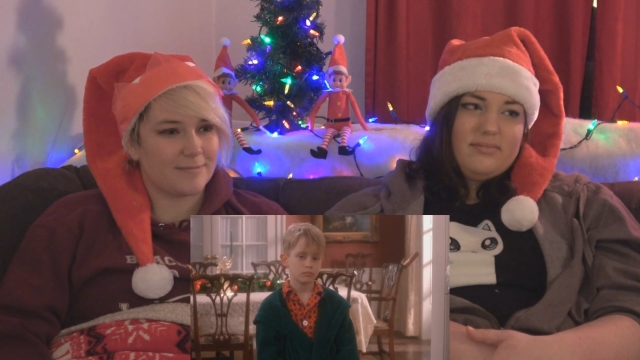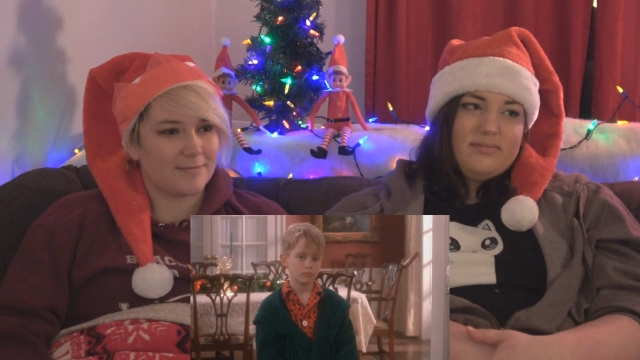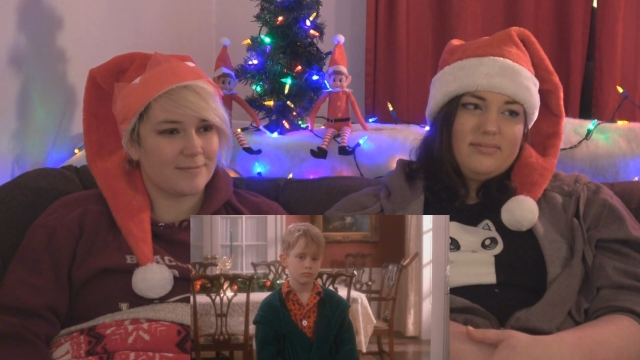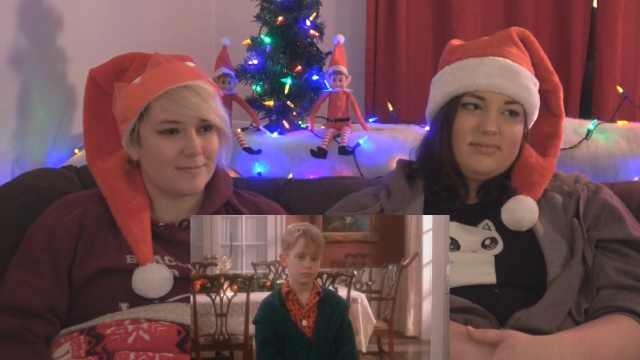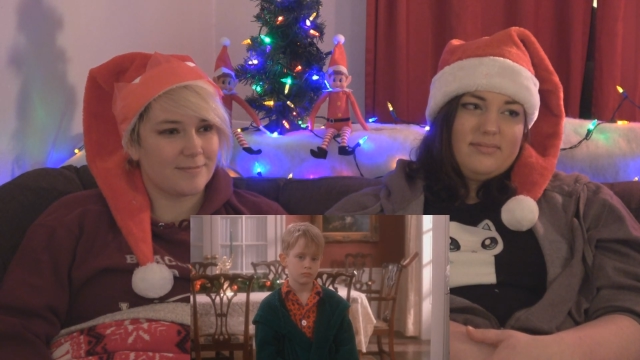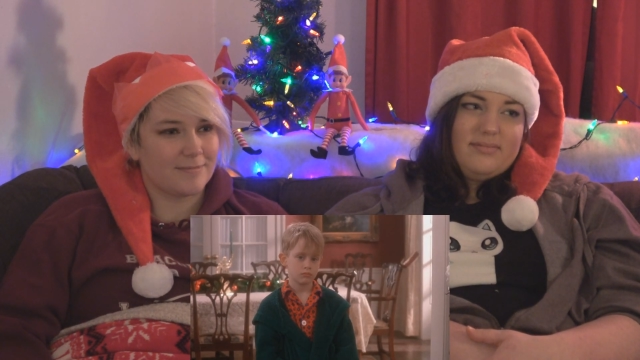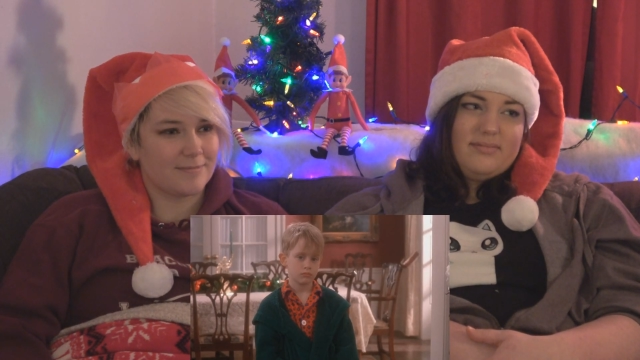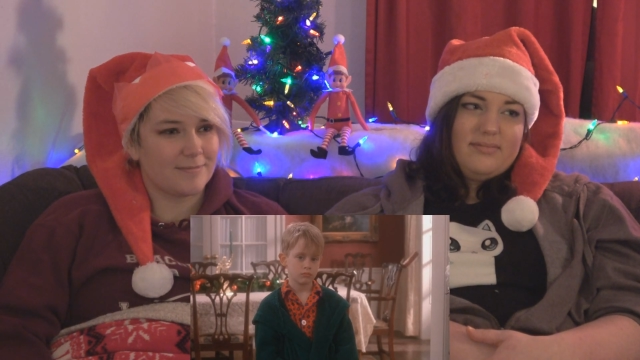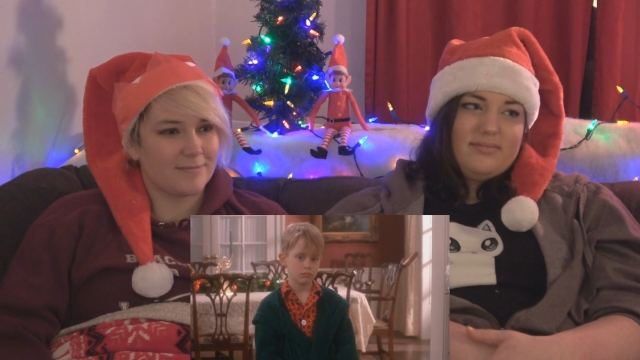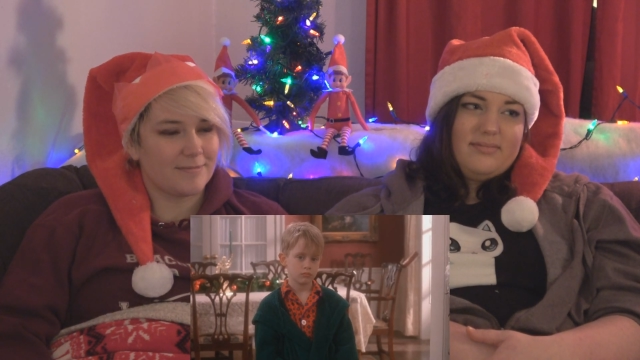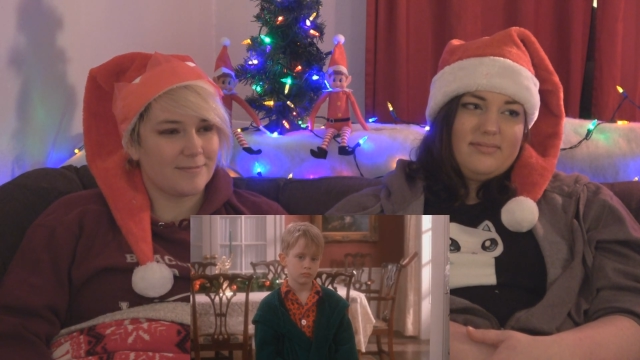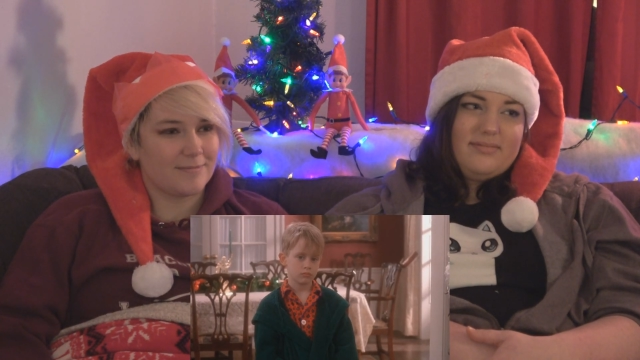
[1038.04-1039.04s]

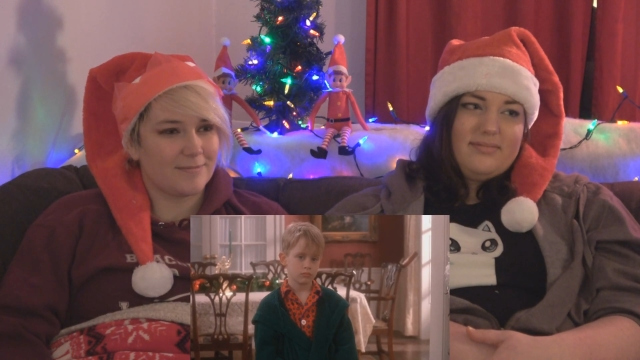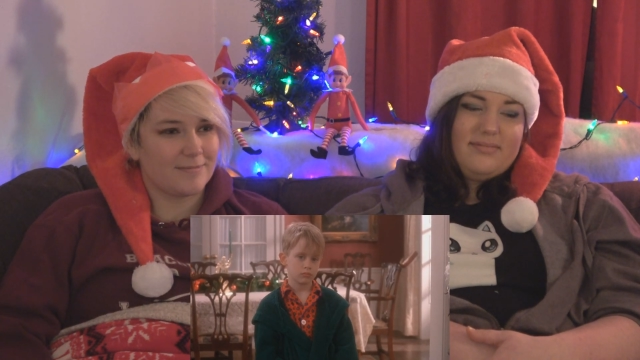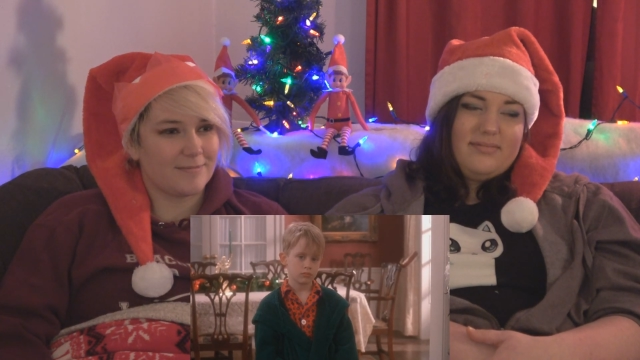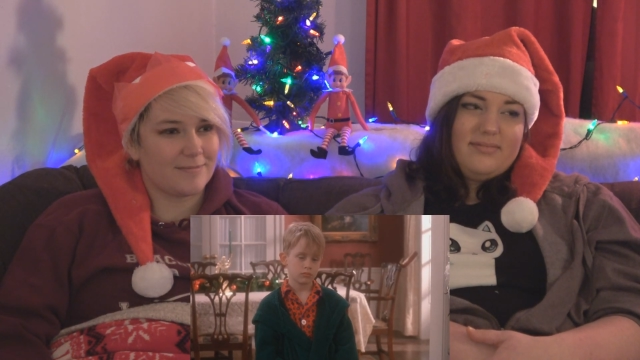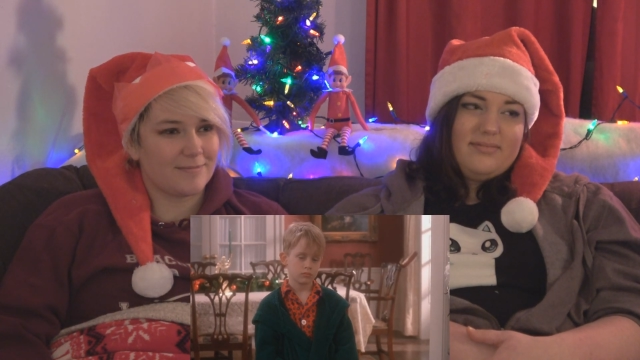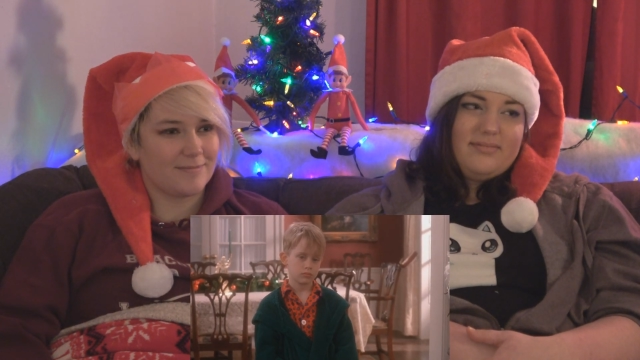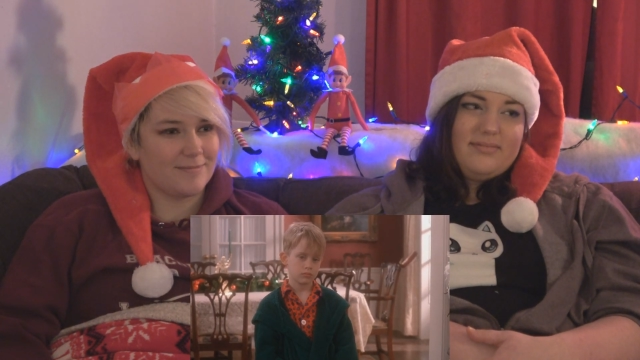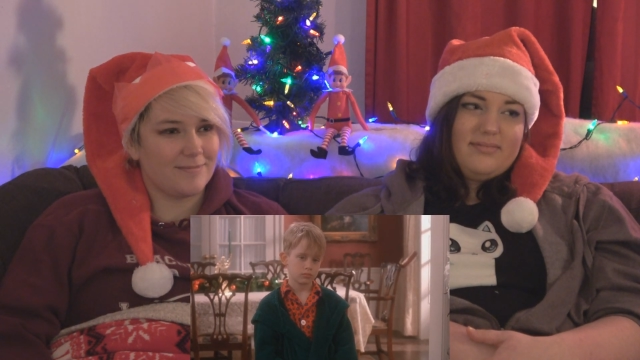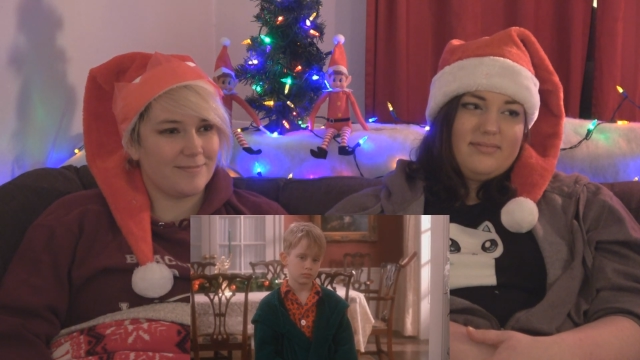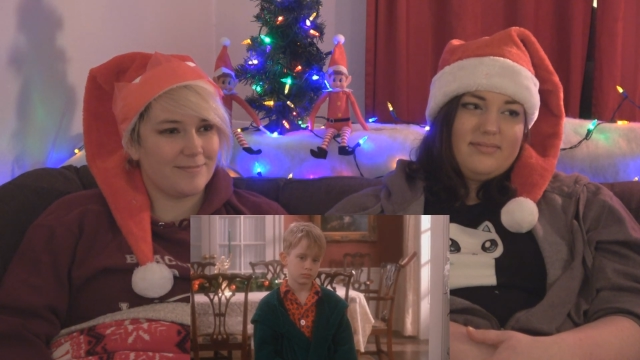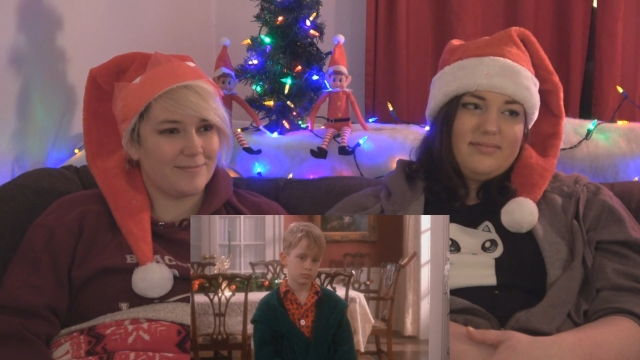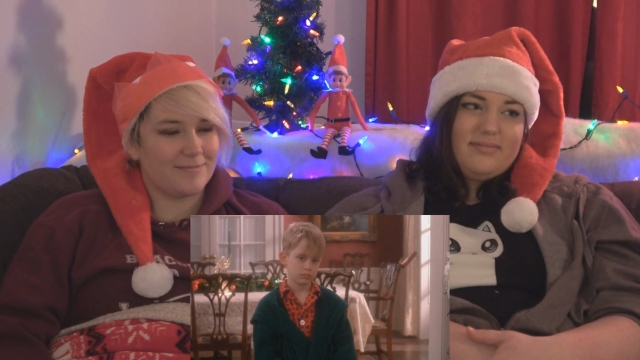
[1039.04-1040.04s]

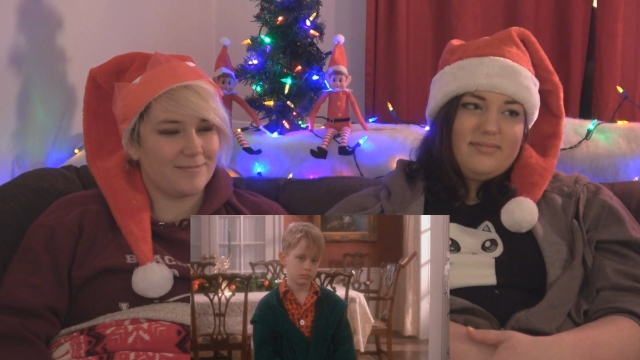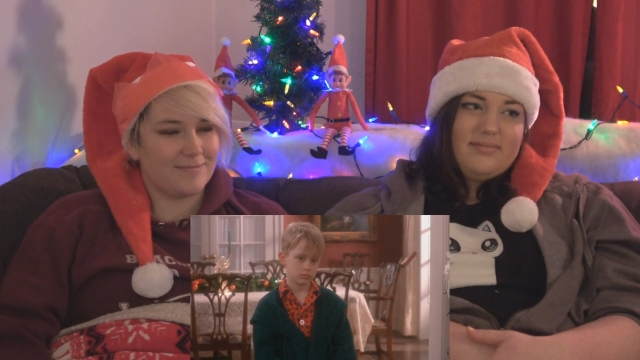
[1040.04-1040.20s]
No one is speaking in this clip.